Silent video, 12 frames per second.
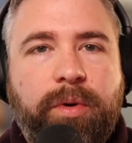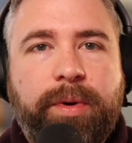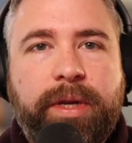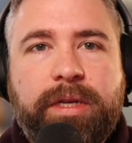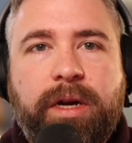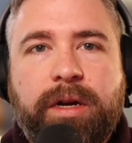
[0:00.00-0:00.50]
Now,
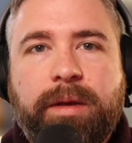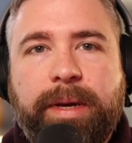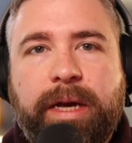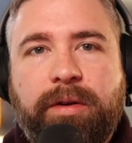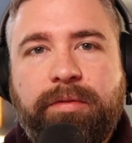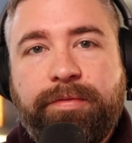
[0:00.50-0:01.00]
when we
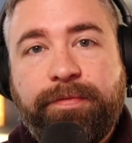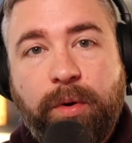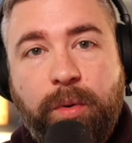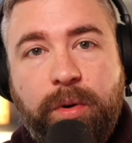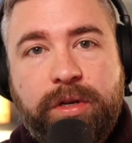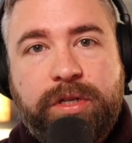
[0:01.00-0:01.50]
talk about
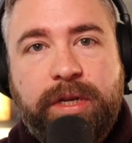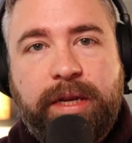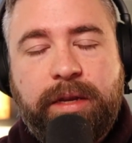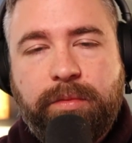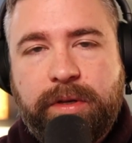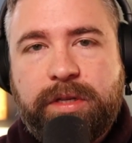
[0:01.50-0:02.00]

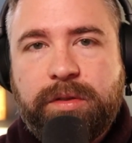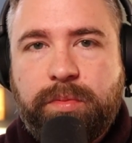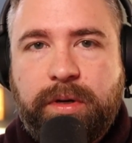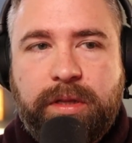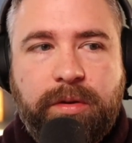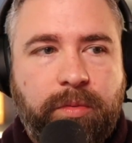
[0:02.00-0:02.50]
4G, which
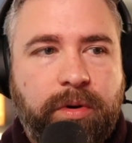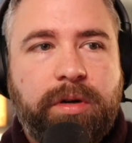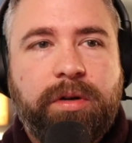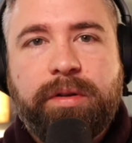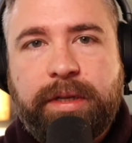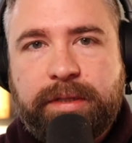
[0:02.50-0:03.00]
is what the
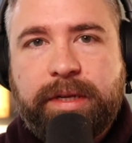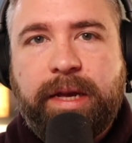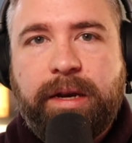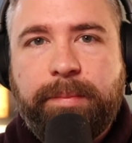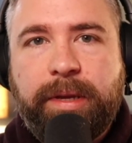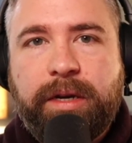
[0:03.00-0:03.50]
world
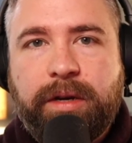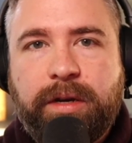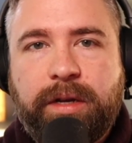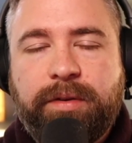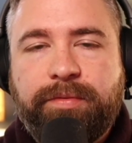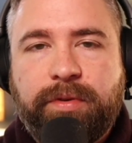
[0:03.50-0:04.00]
has kind of been
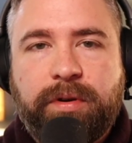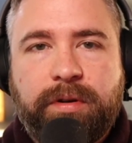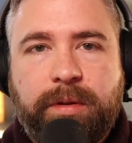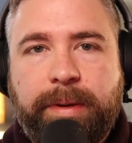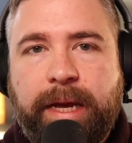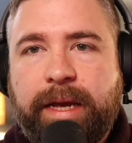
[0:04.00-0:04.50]
on
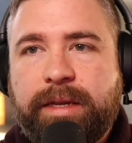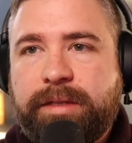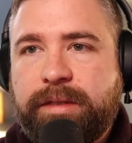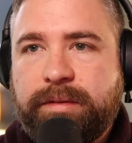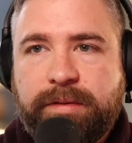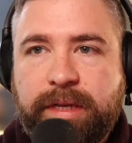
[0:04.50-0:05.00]
for the
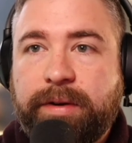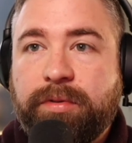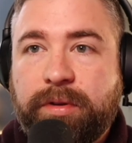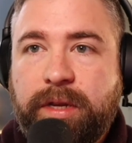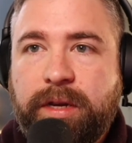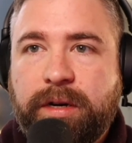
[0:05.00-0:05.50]
past
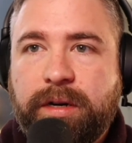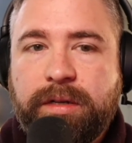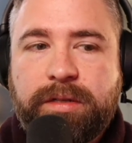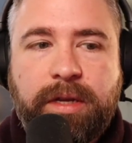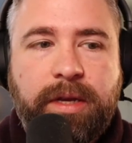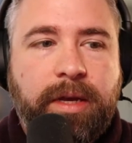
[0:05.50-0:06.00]
several
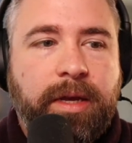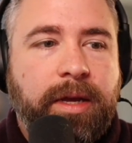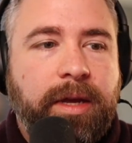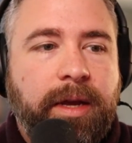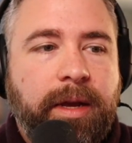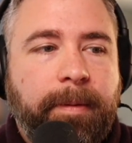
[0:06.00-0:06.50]
years,
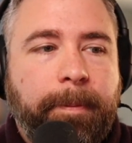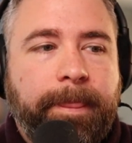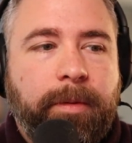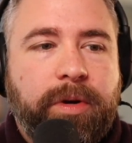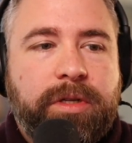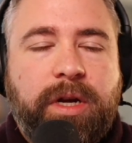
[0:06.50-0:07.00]

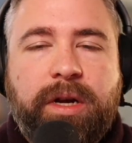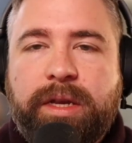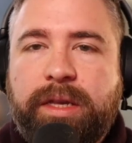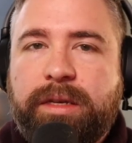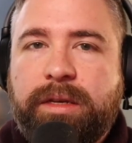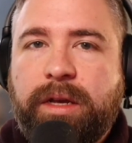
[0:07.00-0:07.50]
we're
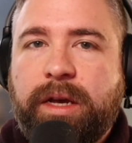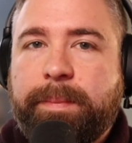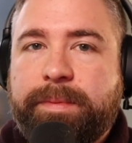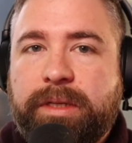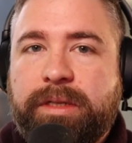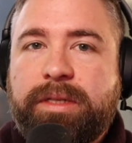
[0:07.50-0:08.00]
talking
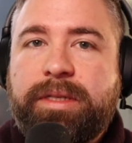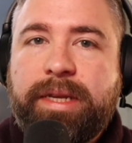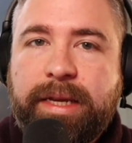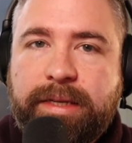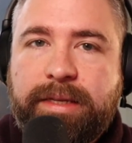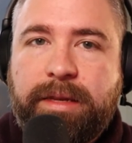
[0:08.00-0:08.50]
up to
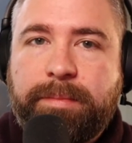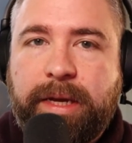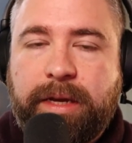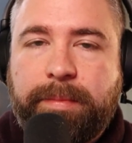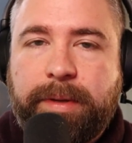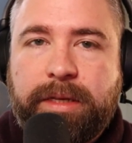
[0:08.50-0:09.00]
60
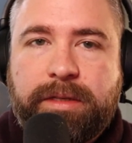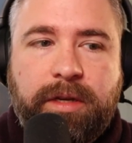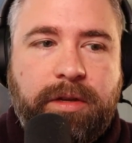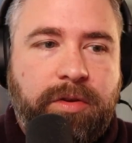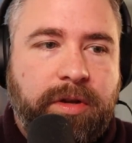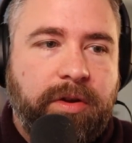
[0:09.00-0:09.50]

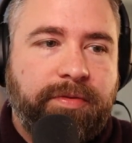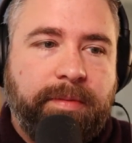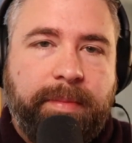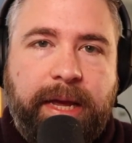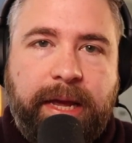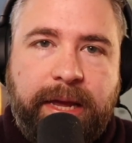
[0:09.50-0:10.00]
megabits. So you
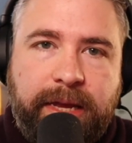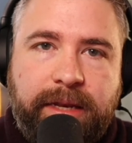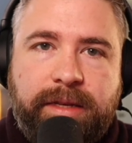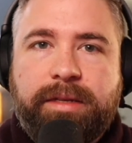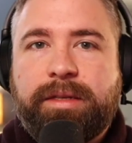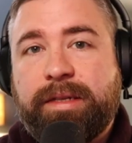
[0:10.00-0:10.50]
go from
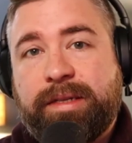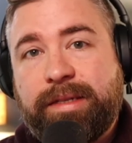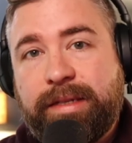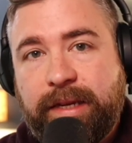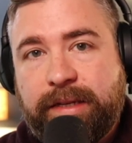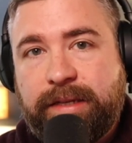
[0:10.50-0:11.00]
8 to
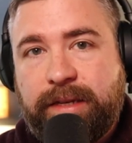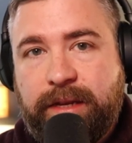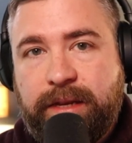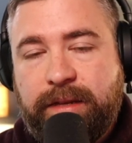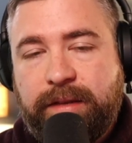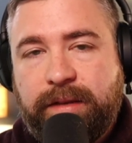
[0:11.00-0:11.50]

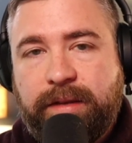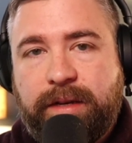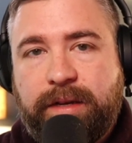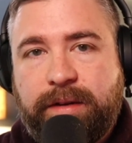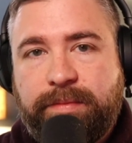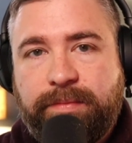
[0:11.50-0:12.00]
60
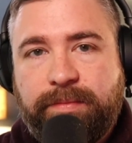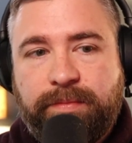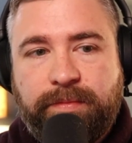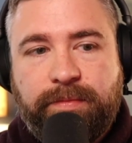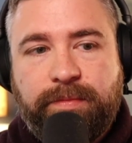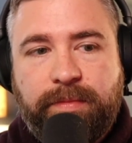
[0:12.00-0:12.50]
um,
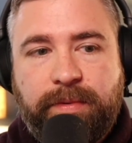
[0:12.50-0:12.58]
